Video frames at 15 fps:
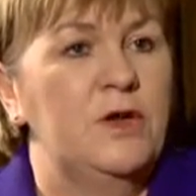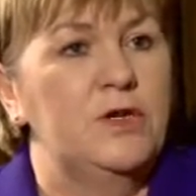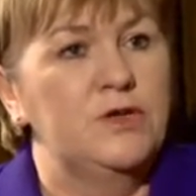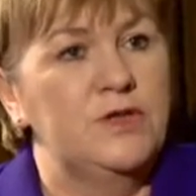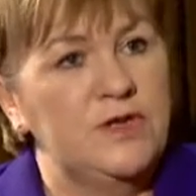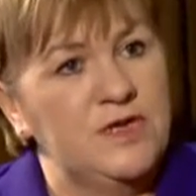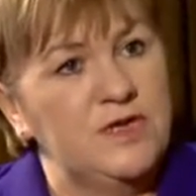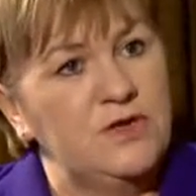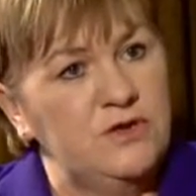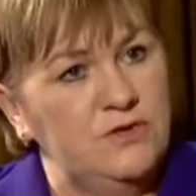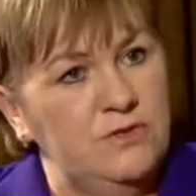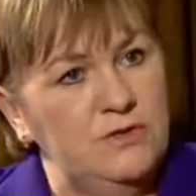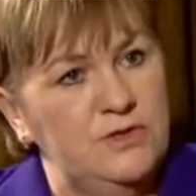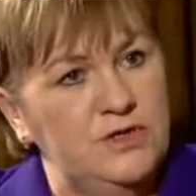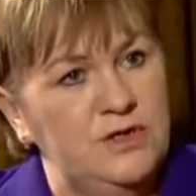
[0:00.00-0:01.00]
So there is a
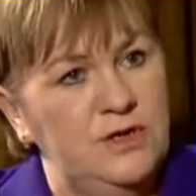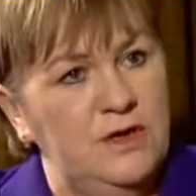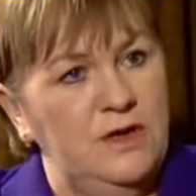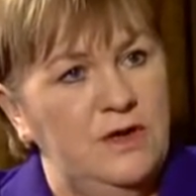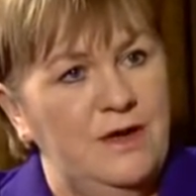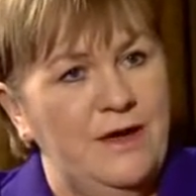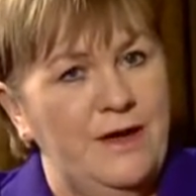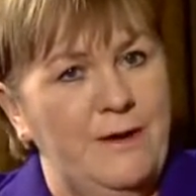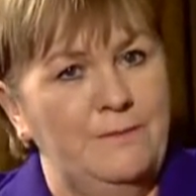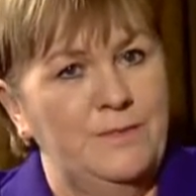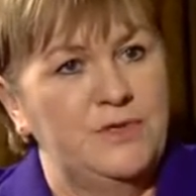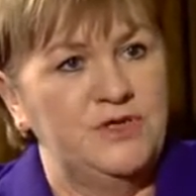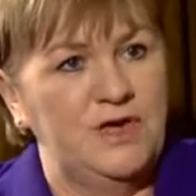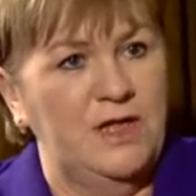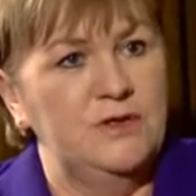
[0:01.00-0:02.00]
huge
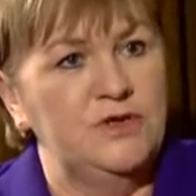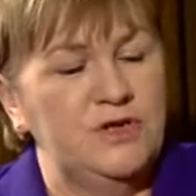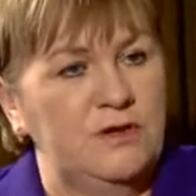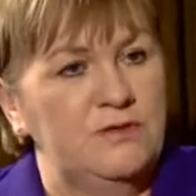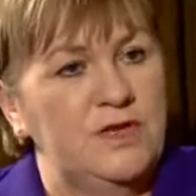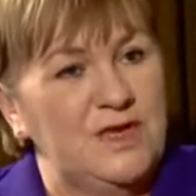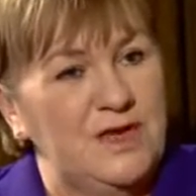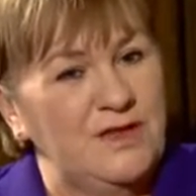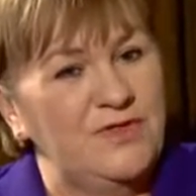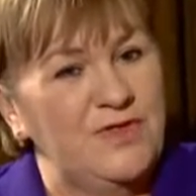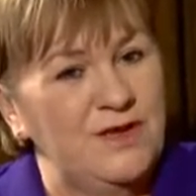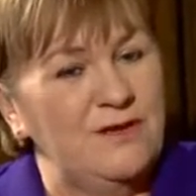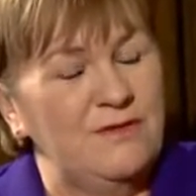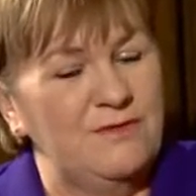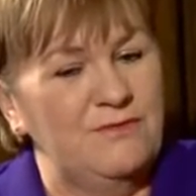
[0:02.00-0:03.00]
challenge around this, and I
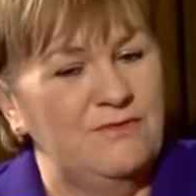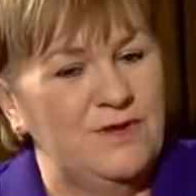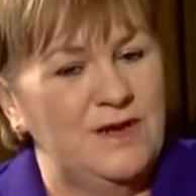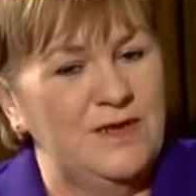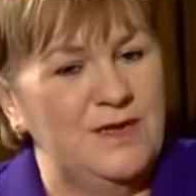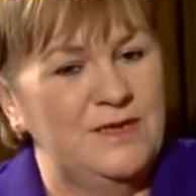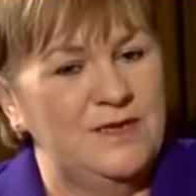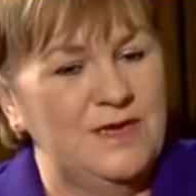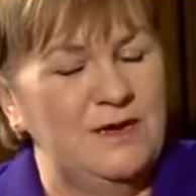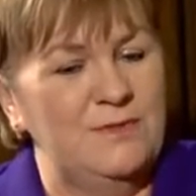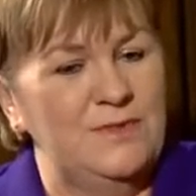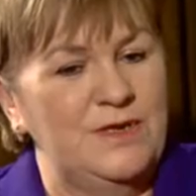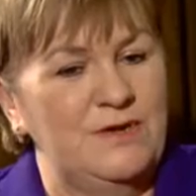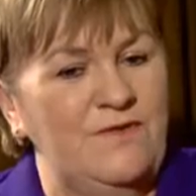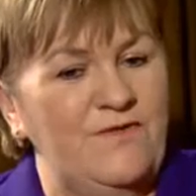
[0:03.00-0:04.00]
think really in
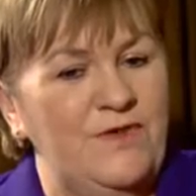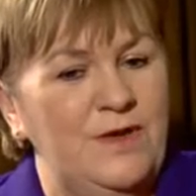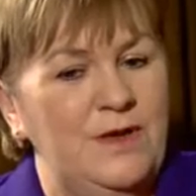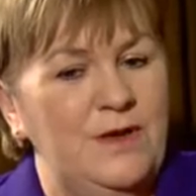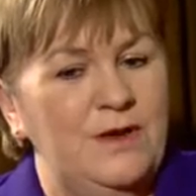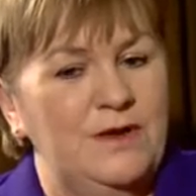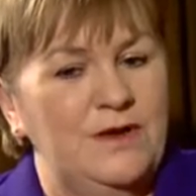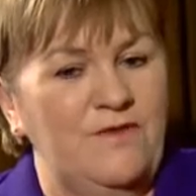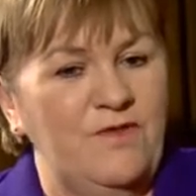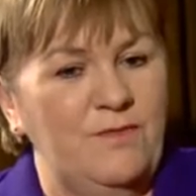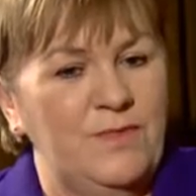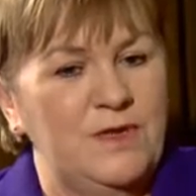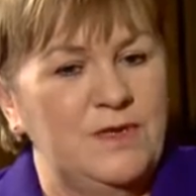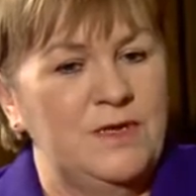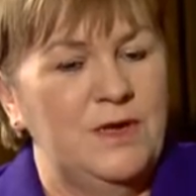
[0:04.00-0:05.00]
terms of
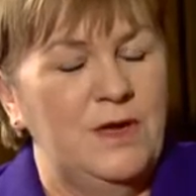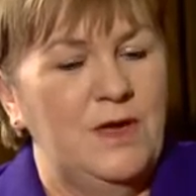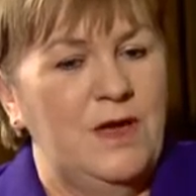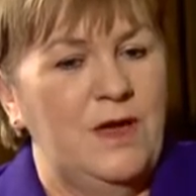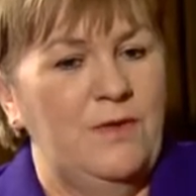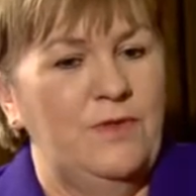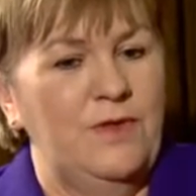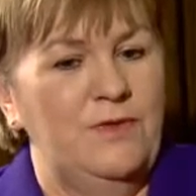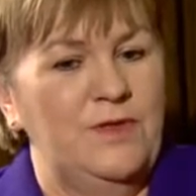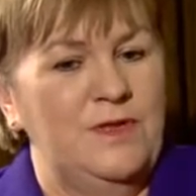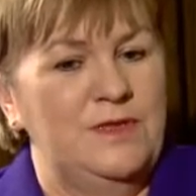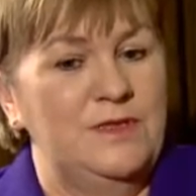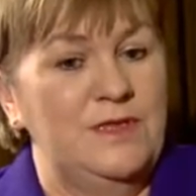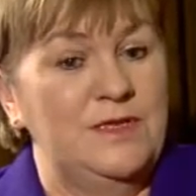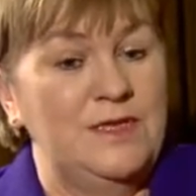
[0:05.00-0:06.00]
government,
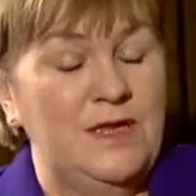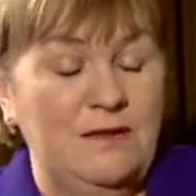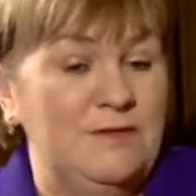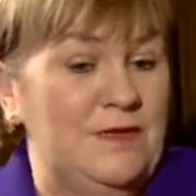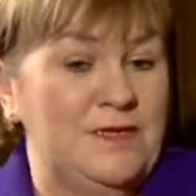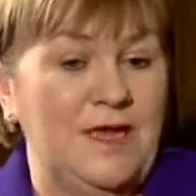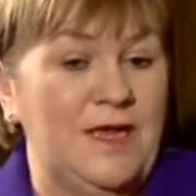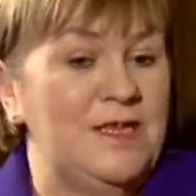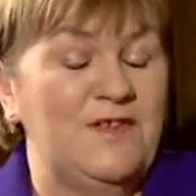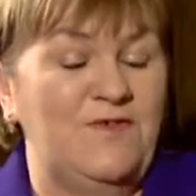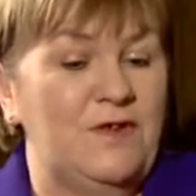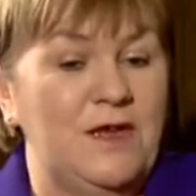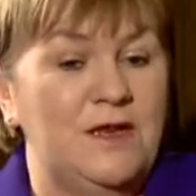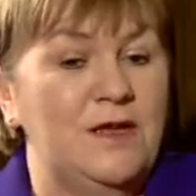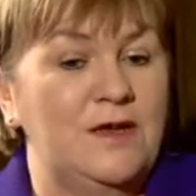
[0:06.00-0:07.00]
the test
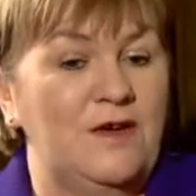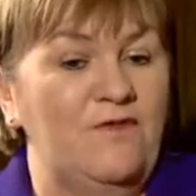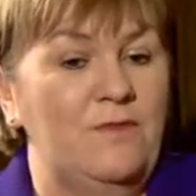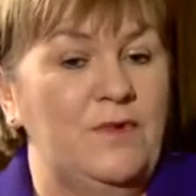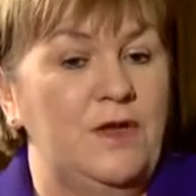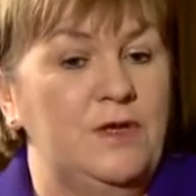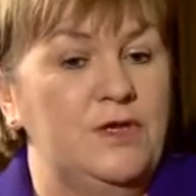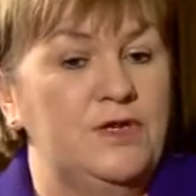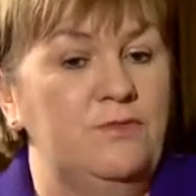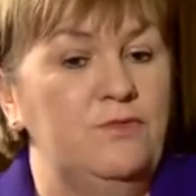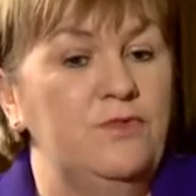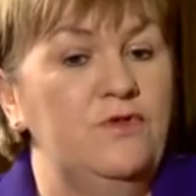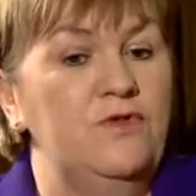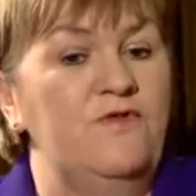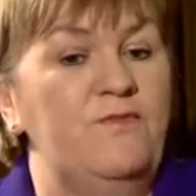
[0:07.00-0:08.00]
for any government is to
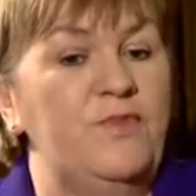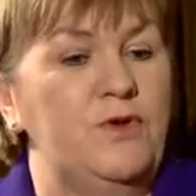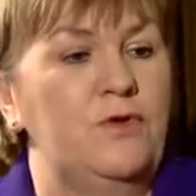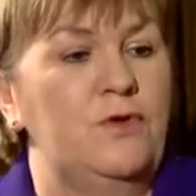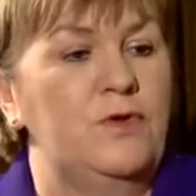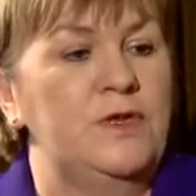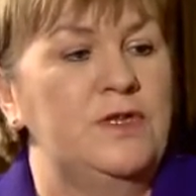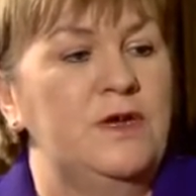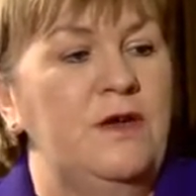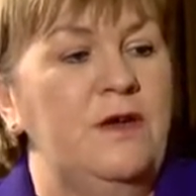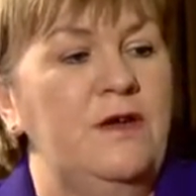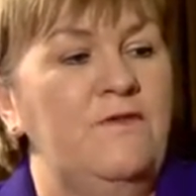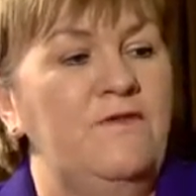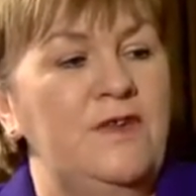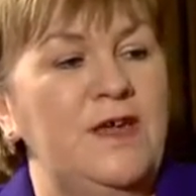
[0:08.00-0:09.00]
move beyond
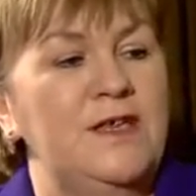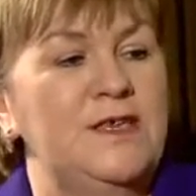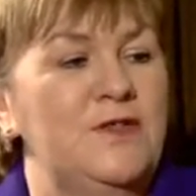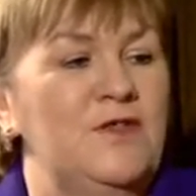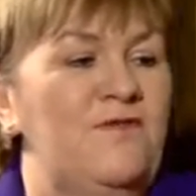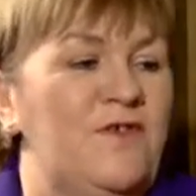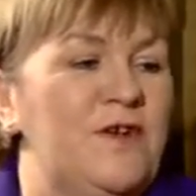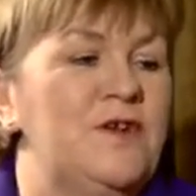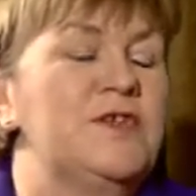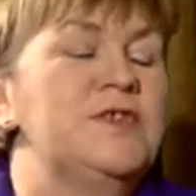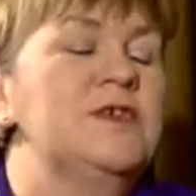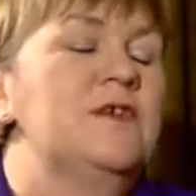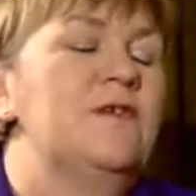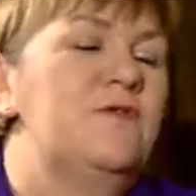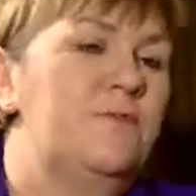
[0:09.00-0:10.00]
finessing the figures
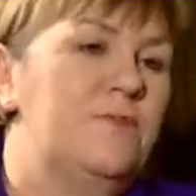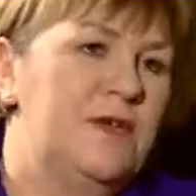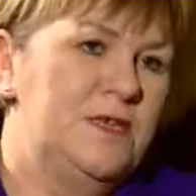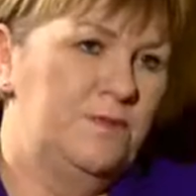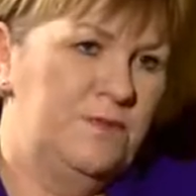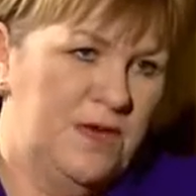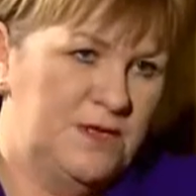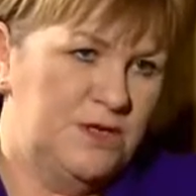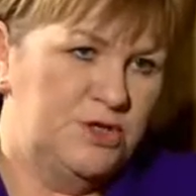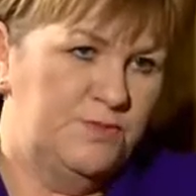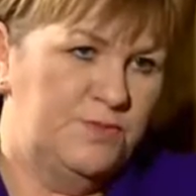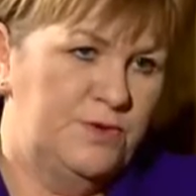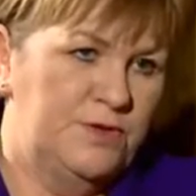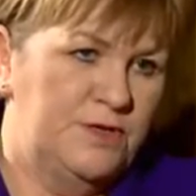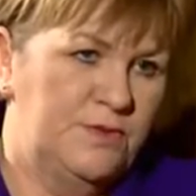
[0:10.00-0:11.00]
to give the best
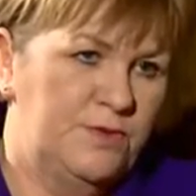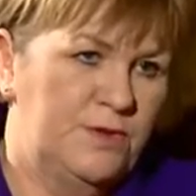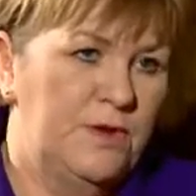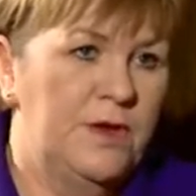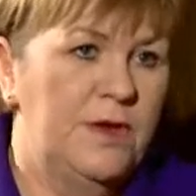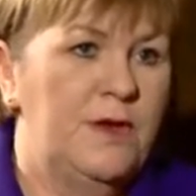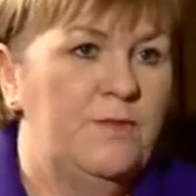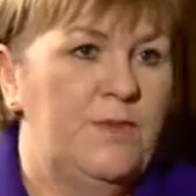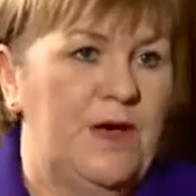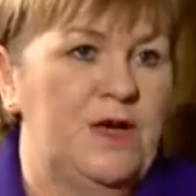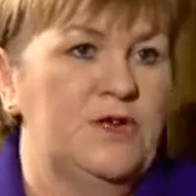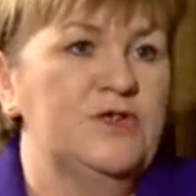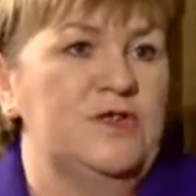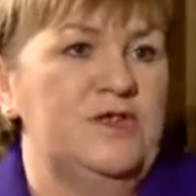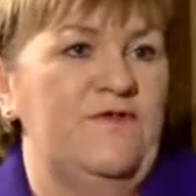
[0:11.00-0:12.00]
message possible, but
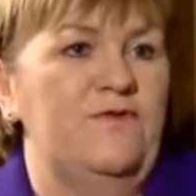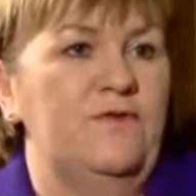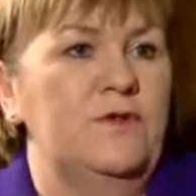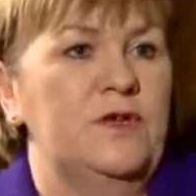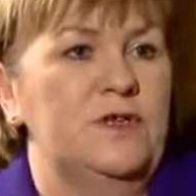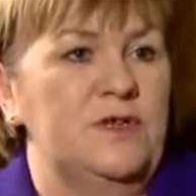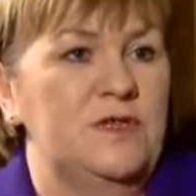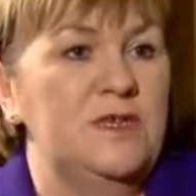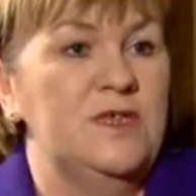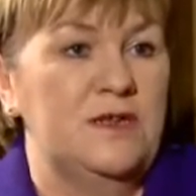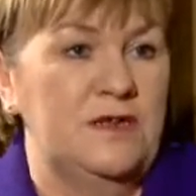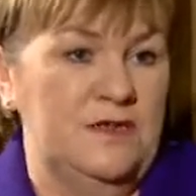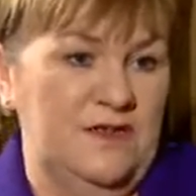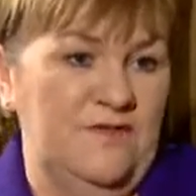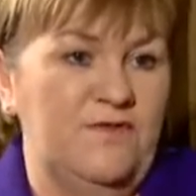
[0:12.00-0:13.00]
actually to focus on these are
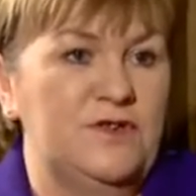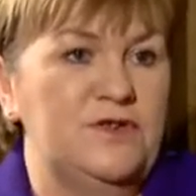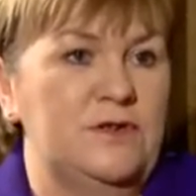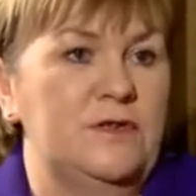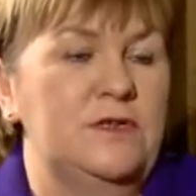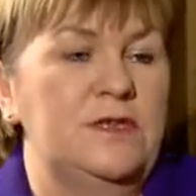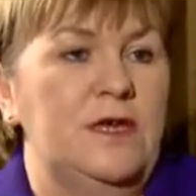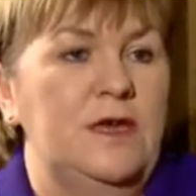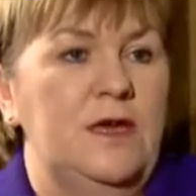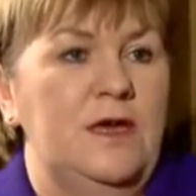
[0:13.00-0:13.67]
individuals,